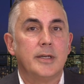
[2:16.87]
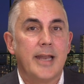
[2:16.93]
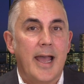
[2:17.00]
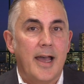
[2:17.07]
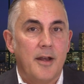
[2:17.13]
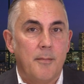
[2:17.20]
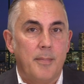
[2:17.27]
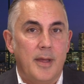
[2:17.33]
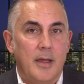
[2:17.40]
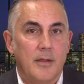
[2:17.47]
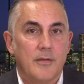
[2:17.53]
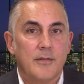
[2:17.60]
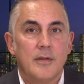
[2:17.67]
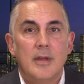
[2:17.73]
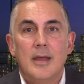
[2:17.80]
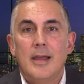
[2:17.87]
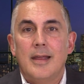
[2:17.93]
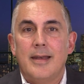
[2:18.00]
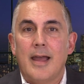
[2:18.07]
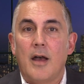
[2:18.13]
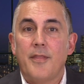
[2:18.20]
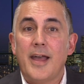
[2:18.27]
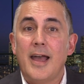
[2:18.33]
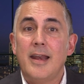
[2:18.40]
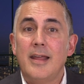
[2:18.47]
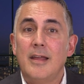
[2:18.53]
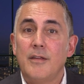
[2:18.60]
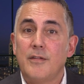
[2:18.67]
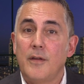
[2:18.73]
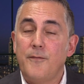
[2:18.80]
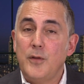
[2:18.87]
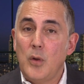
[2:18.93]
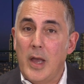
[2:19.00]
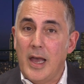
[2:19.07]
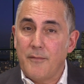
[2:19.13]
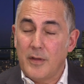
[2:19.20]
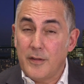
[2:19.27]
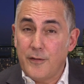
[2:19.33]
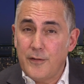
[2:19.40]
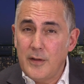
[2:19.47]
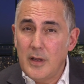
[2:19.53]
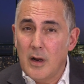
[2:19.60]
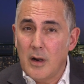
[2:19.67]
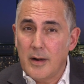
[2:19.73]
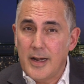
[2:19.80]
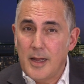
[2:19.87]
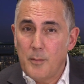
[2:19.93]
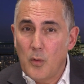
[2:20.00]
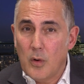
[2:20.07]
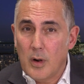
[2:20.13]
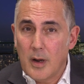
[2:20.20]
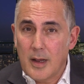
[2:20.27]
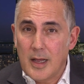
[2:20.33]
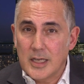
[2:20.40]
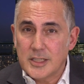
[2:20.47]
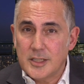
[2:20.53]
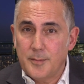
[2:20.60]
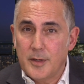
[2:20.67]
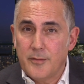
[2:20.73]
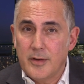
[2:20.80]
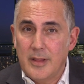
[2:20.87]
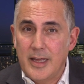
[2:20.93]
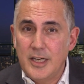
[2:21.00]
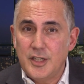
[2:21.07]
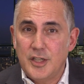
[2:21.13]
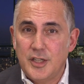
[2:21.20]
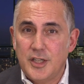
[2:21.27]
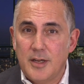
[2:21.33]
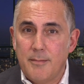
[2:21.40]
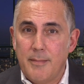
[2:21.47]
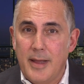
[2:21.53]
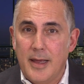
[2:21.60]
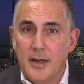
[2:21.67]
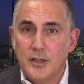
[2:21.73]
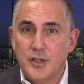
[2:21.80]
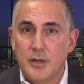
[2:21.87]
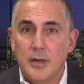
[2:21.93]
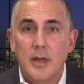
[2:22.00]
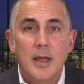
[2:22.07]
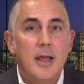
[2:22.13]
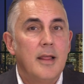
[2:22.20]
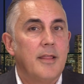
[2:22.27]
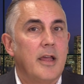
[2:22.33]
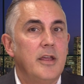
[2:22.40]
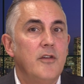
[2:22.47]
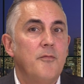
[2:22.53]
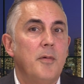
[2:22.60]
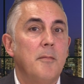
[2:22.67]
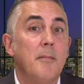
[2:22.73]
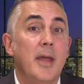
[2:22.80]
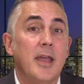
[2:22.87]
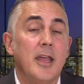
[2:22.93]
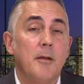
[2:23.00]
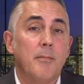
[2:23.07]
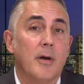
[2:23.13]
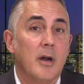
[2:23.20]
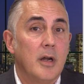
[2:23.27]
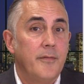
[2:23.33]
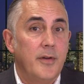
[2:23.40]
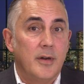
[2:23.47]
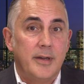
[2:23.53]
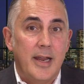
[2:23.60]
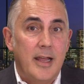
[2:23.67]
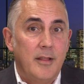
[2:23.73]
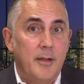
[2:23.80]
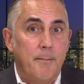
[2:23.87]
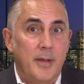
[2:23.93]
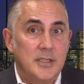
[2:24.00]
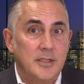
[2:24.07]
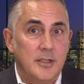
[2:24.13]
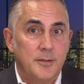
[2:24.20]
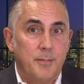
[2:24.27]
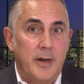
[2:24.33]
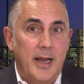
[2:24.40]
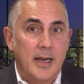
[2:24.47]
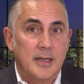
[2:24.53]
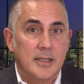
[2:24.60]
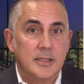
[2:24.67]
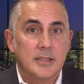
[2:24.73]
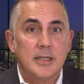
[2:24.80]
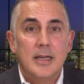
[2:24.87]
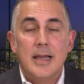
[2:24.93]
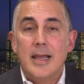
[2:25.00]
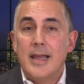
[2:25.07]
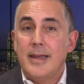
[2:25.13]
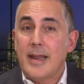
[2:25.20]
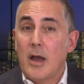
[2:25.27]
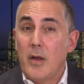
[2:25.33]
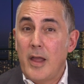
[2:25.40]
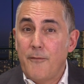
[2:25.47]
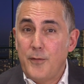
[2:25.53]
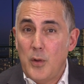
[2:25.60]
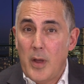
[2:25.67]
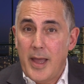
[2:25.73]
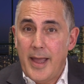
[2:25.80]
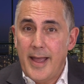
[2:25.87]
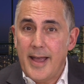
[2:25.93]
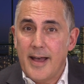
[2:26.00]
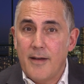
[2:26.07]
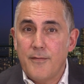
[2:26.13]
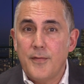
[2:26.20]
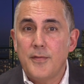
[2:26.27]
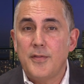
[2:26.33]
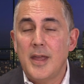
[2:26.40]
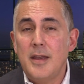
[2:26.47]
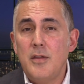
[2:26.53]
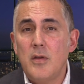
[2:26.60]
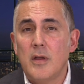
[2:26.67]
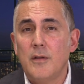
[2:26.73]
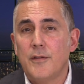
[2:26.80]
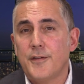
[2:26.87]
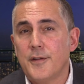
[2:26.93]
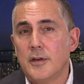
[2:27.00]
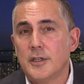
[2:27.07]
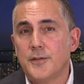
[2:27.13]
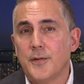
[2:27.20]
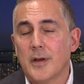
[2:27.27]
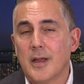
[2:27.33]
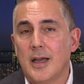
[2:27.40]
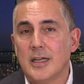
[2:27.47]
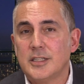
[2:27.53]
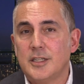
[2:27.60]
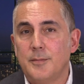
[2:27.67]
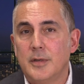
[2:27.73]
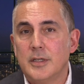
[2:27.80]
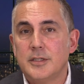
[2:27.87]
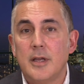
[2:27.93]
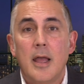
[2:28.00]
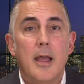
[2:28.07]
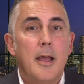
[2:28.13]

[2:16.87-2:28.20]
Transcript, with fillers: database. Now that is if you have a C R M or a customer relationship manager that you've been making part of your daily business practice. Now, if you have, then you can search for customers